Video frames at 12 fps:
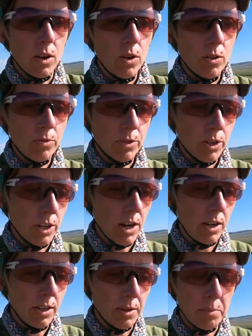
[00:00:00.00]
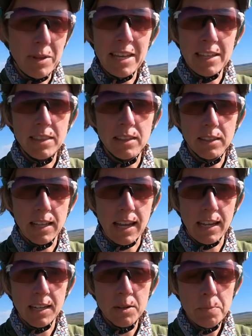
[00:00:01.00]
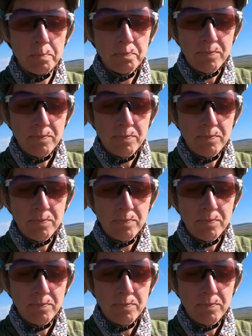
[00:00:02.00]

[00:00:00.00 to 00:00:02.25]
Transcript: over in the lane.